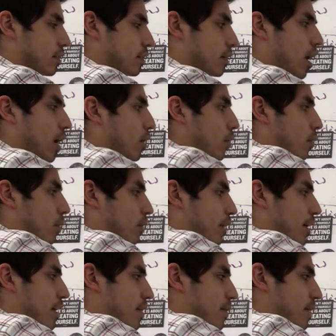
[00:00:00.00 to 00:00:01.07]
no,
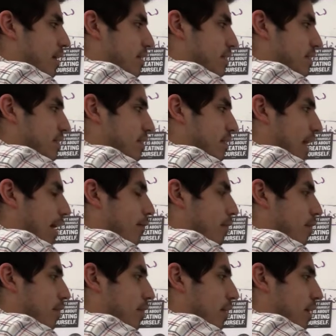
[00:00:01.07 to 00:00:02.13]
right? Because that
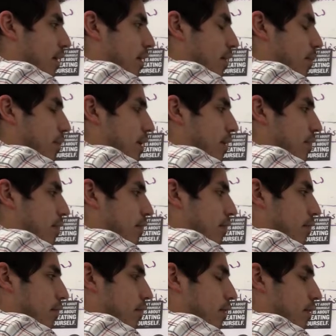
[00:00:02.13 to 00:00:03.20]
would be the
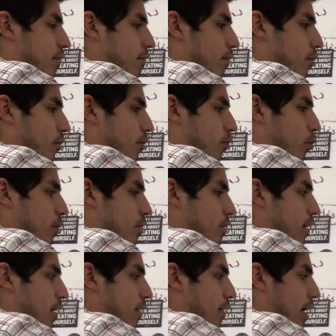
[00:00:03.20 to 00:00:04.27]
fourth worst
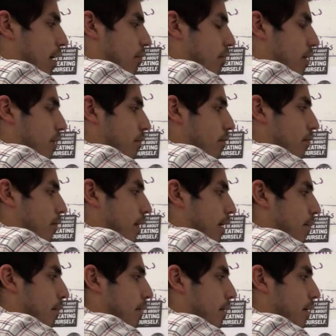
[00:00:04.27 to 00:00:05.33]
outcome for them,
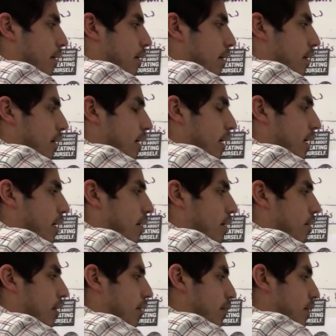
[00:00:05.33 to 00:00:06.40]
or
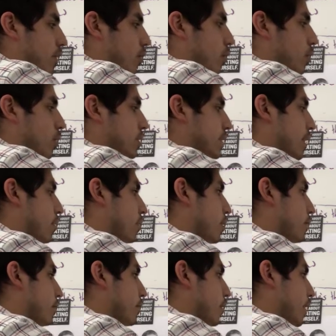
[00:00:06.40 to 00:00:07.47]
that would be the worst outcome
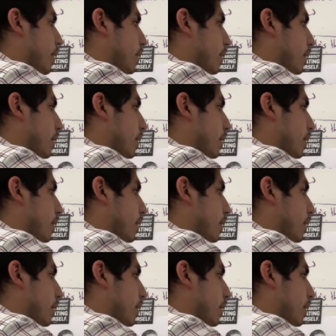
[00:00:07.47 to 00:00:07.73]
for them.